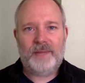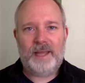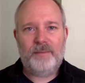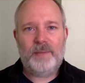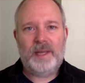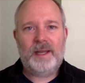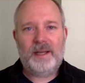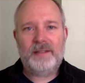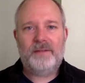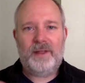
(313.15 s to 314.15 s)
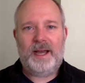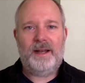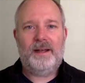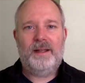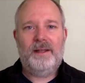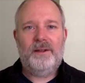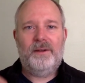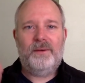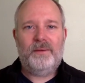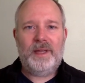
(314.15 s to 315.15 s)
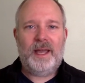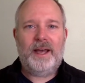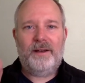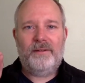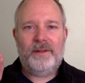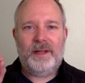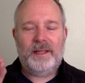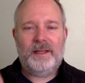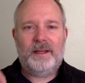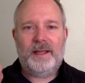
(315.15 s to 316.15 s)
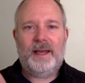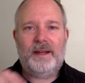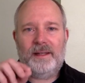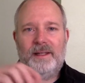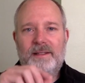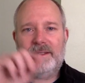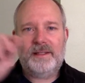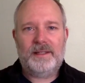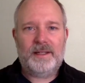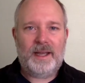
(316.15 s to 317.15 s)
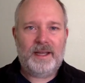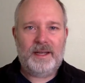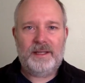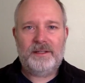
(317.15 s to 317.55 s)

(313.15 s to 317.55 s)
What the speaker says: And because of that, we have a young adolescent society.